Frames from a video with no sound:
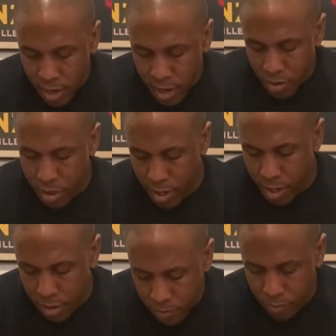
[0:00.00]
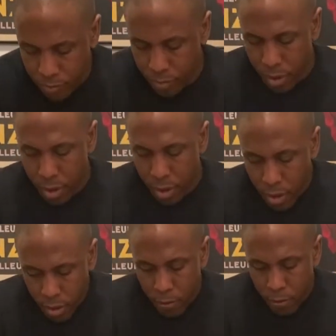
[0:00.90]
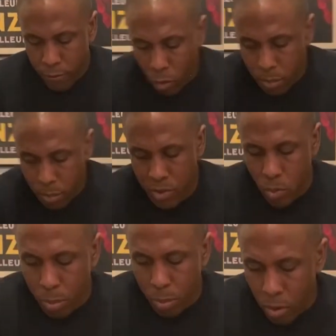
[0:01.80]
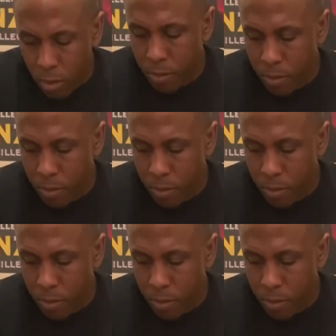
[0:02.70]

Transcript: everything, form into a bowl.